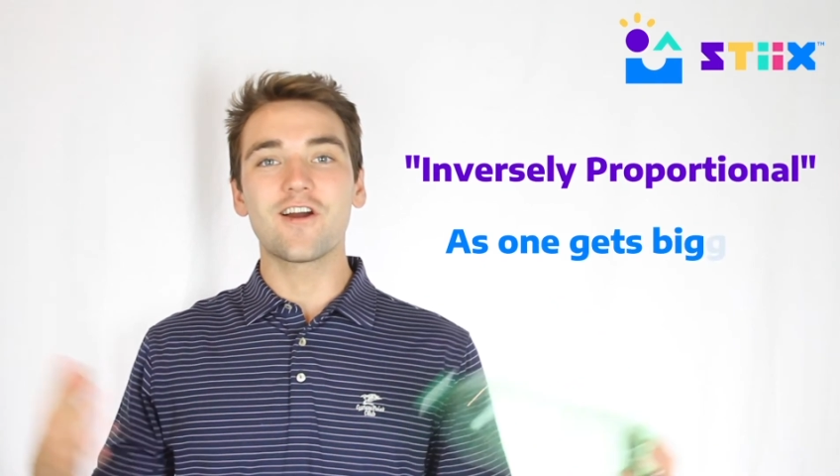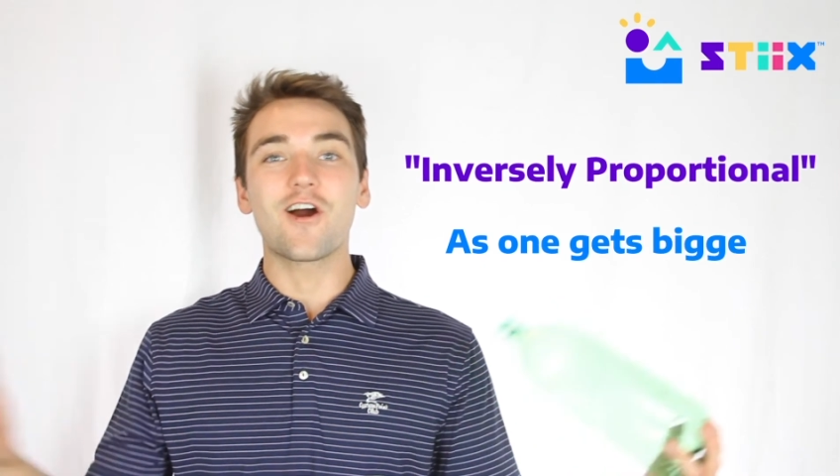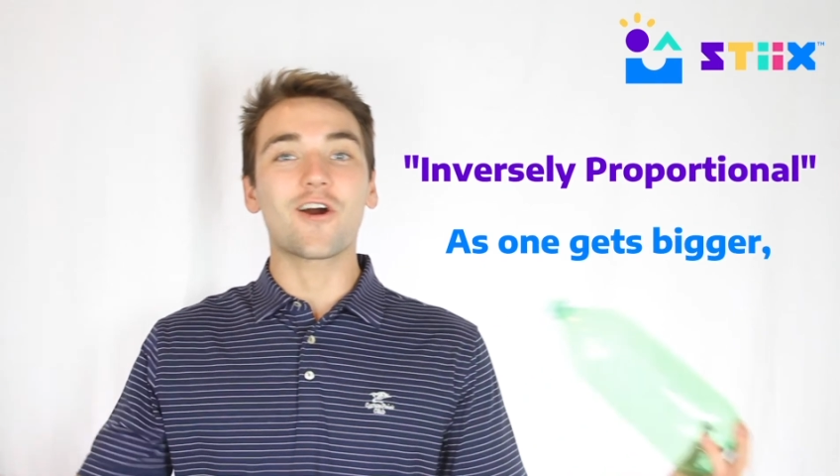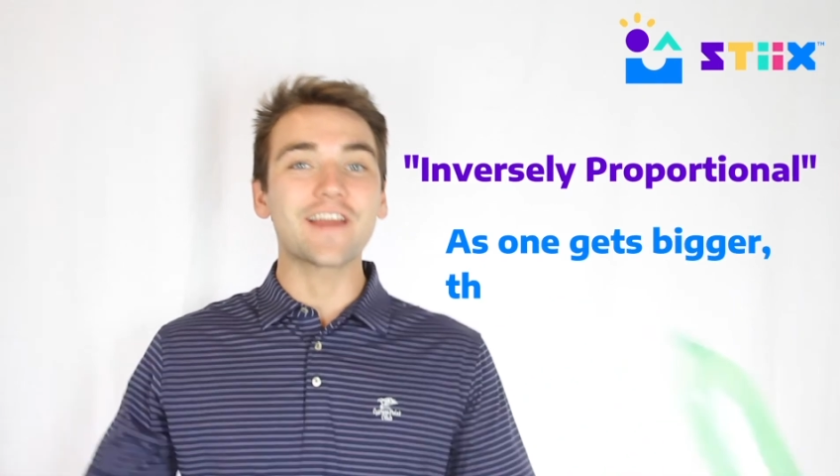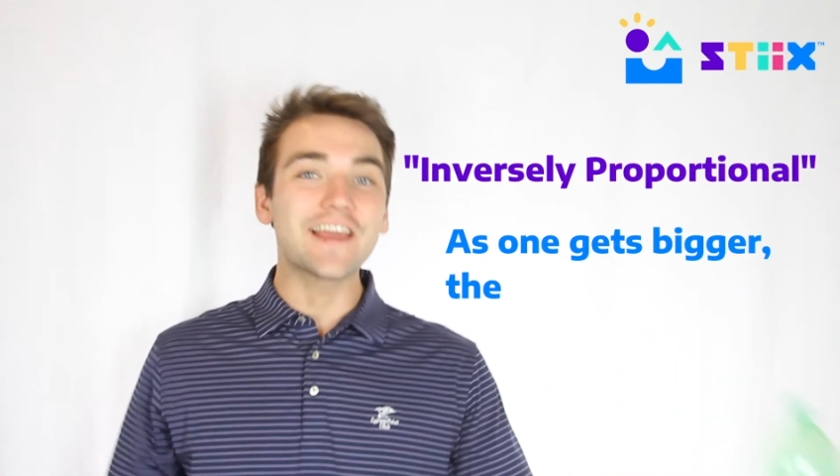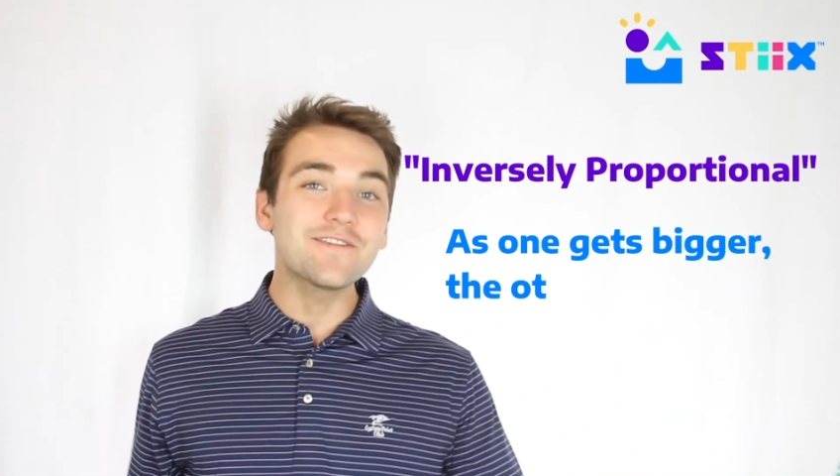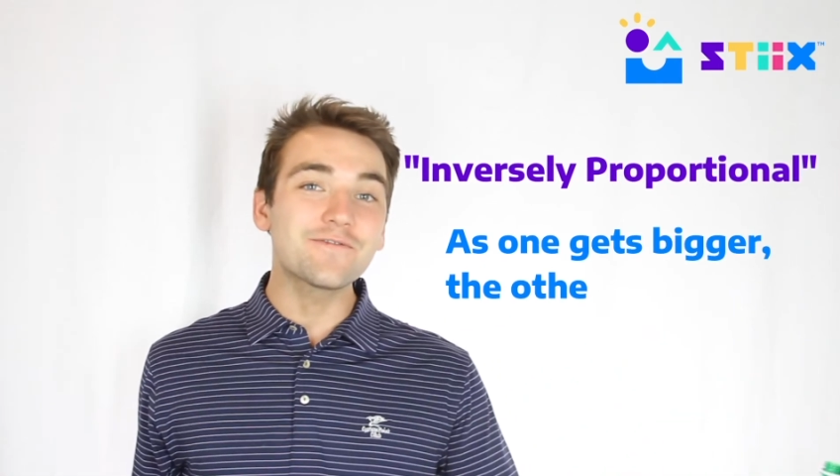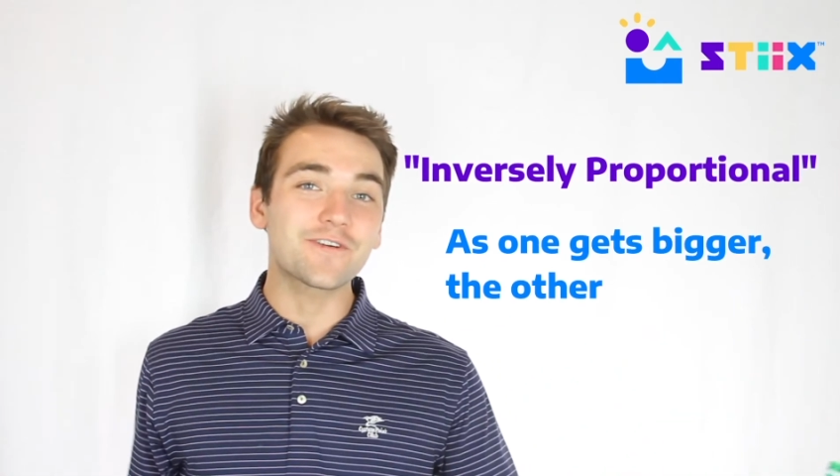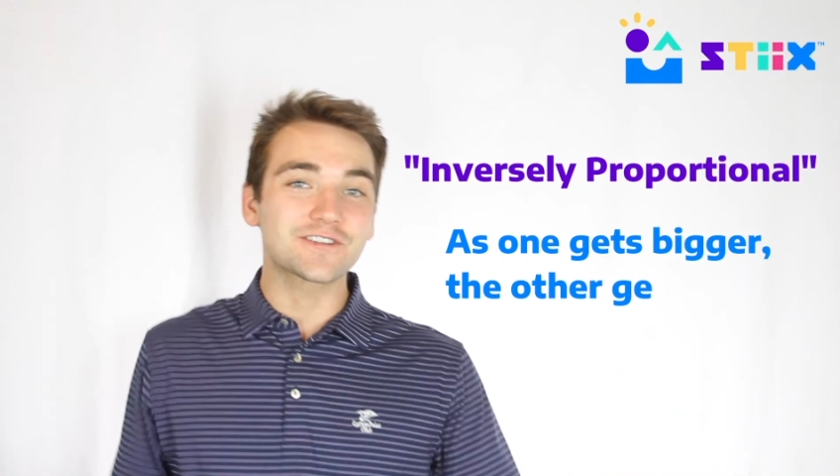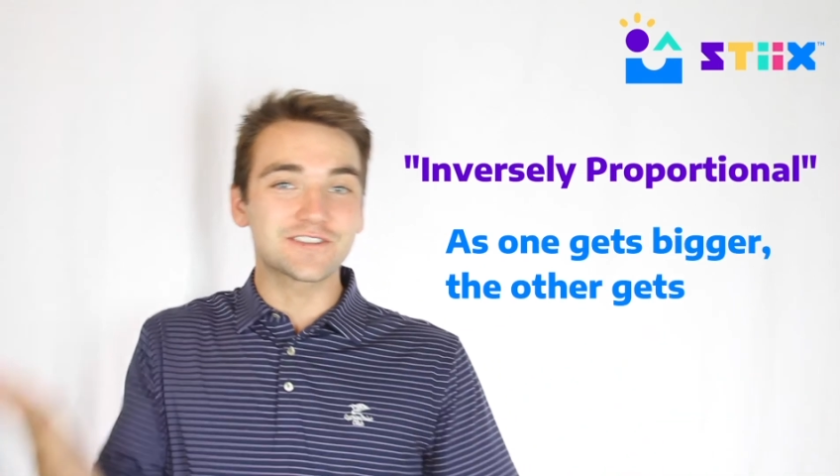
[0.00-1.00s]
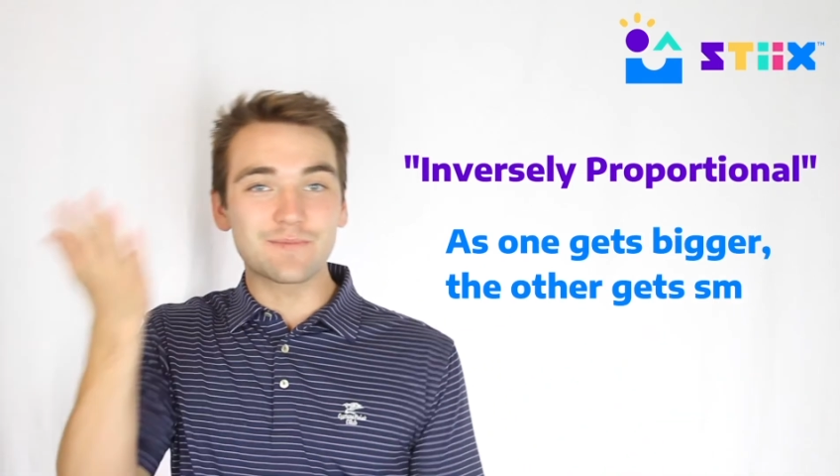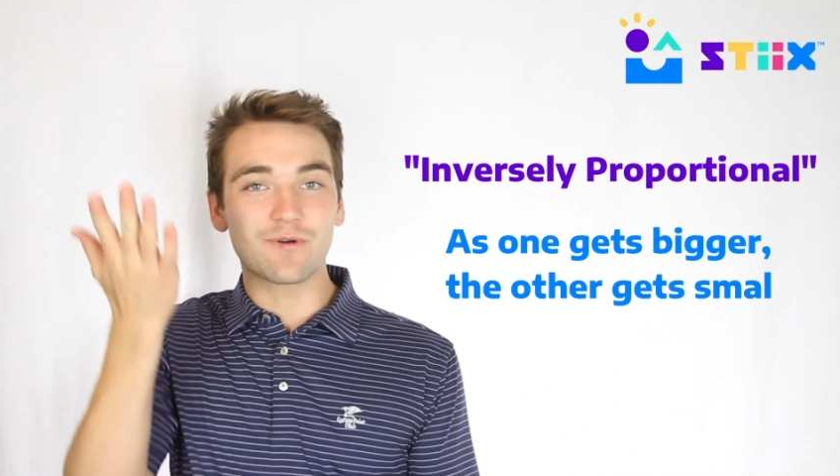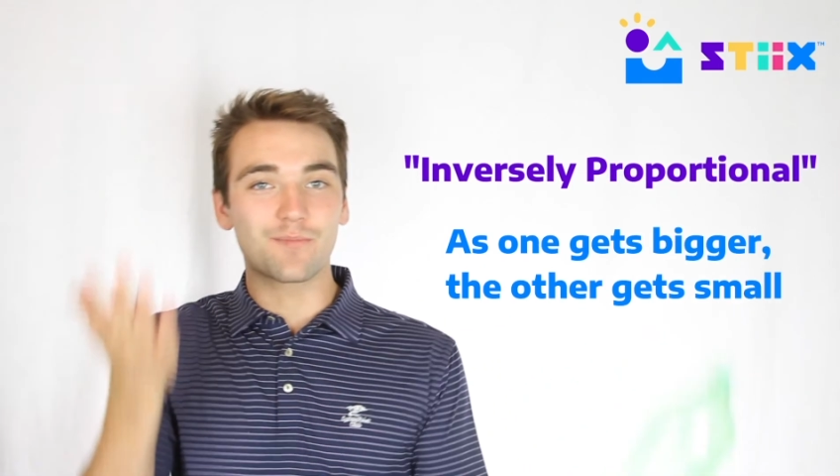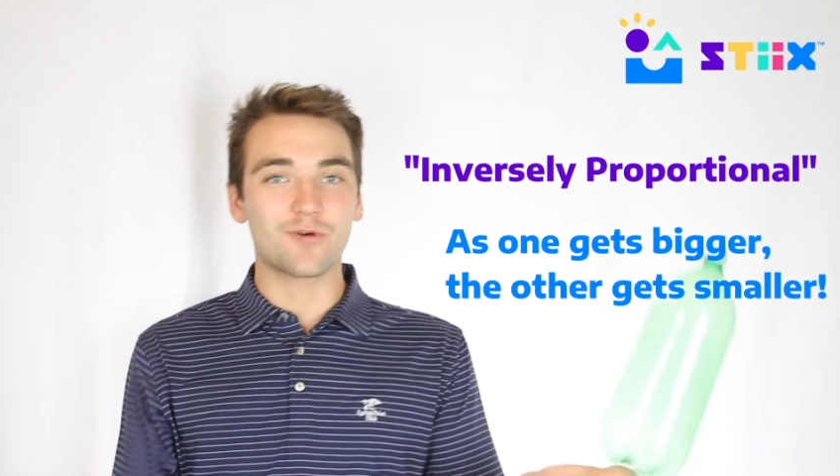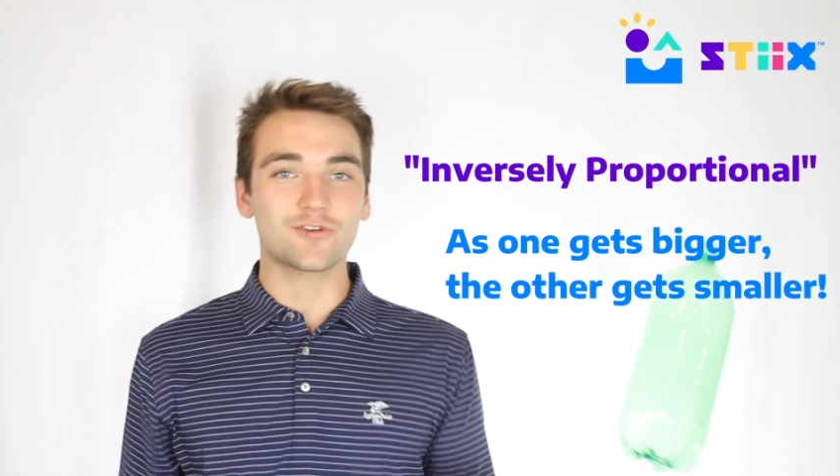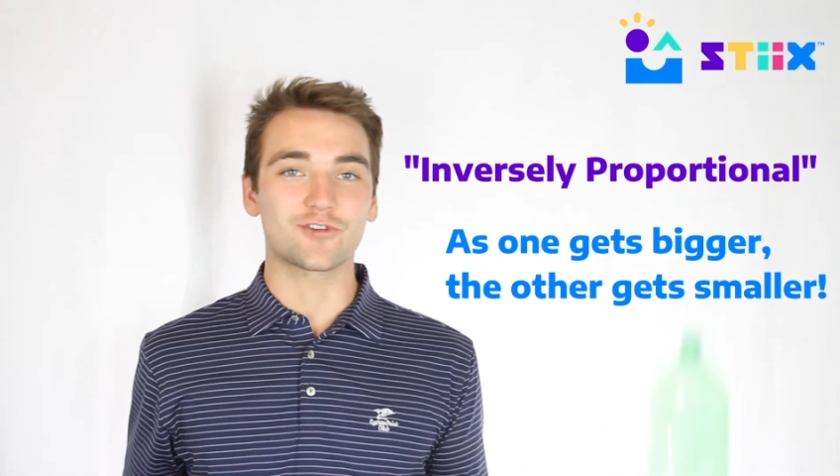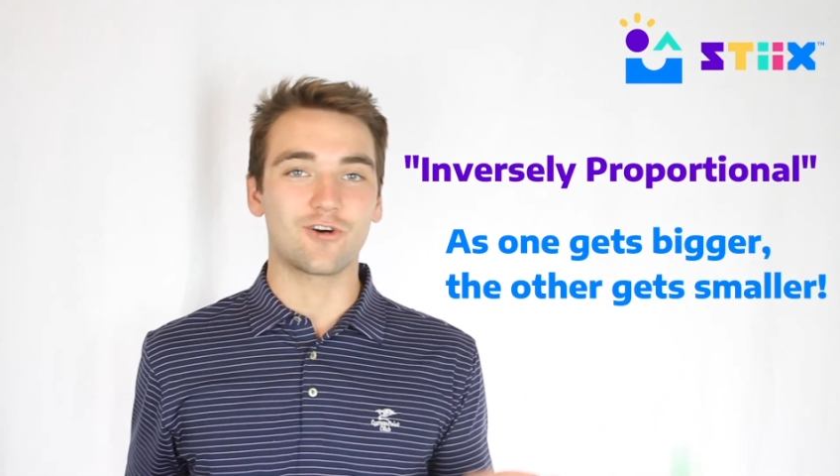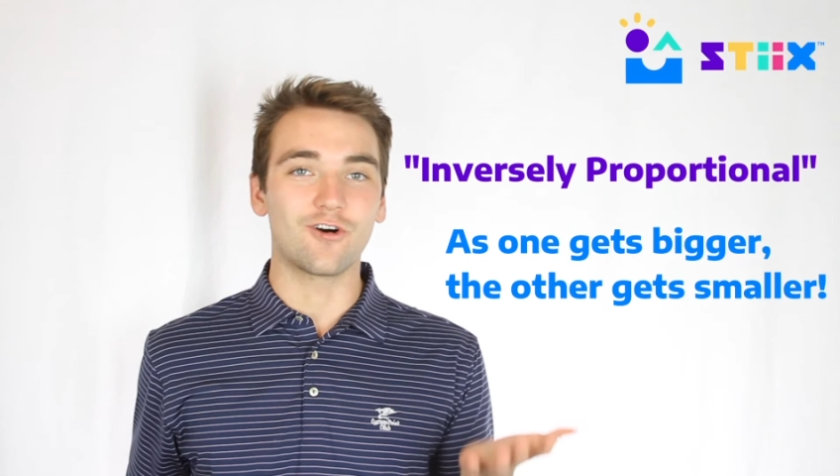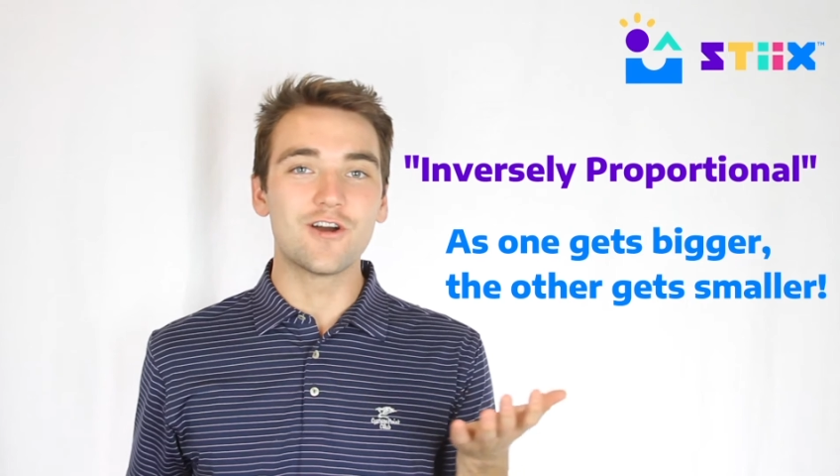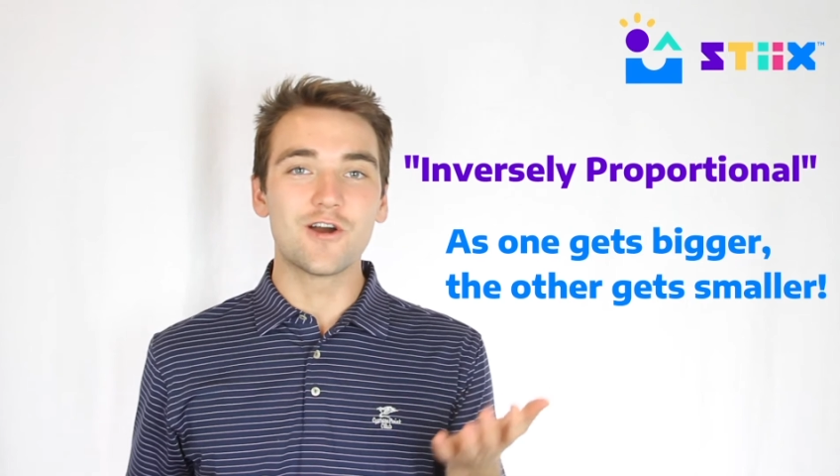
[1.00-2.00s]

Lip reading: are inversely proportional,